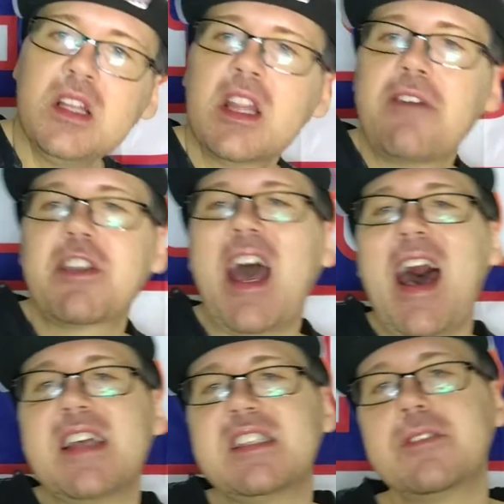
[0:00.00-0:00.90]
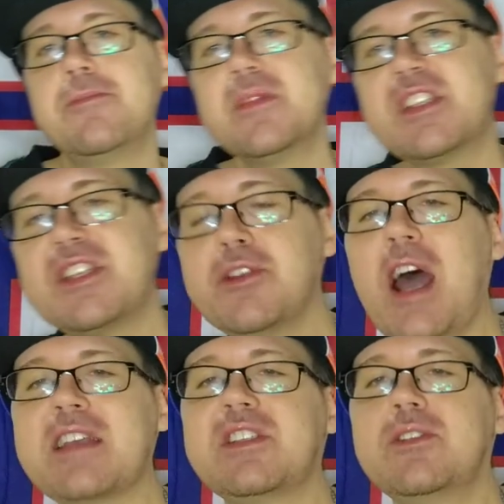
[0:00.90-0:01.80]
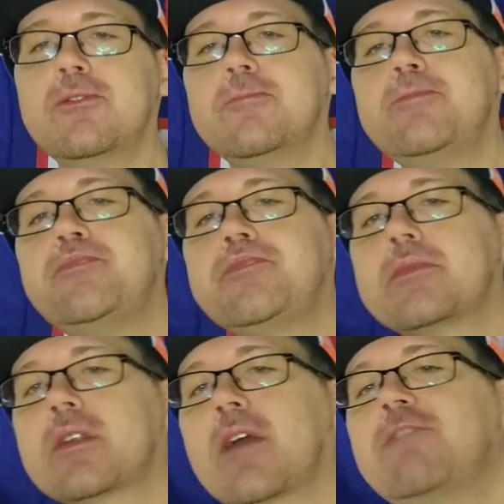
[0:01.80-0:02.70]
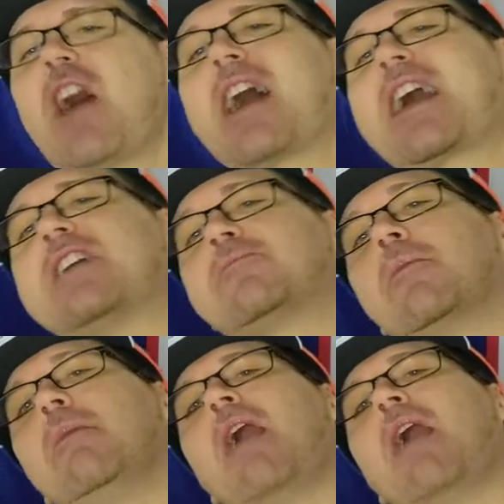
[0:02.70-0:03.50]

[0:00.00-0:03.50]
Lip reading: Love you guys. See you guys soon. Fat Cats from